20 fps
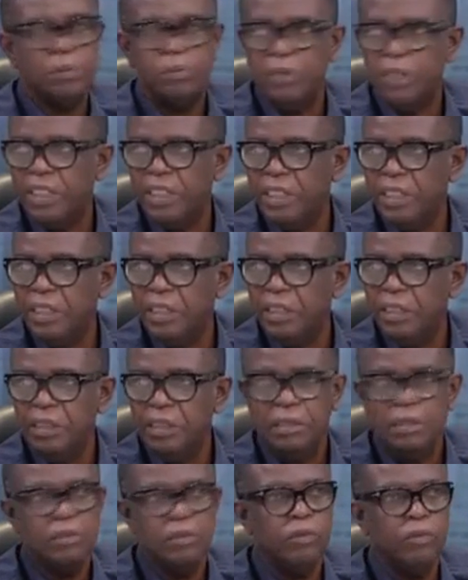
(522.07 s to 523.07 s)
to be
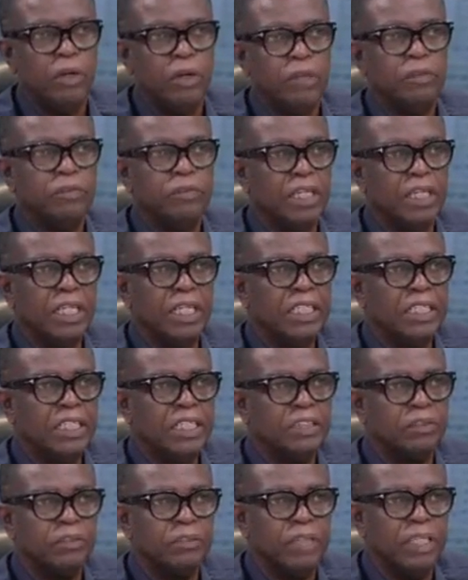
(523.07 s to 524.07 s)
one of the
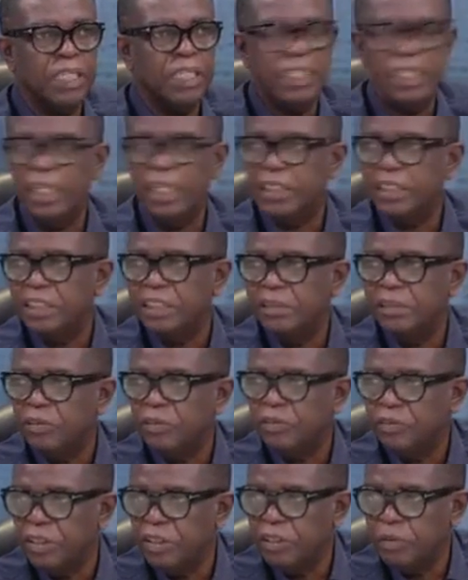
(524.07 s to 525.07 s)
leaders of the legal
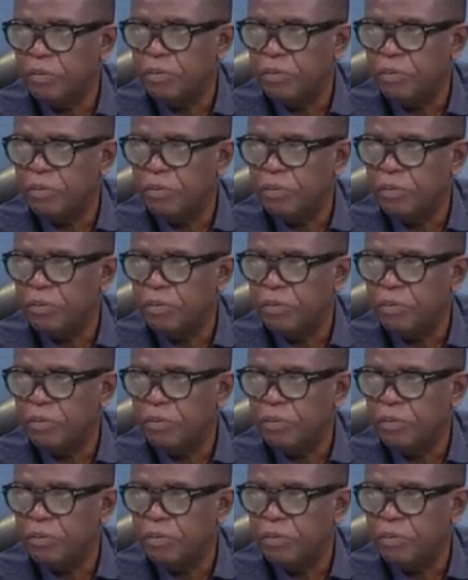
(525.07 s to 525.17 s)
teams of the new.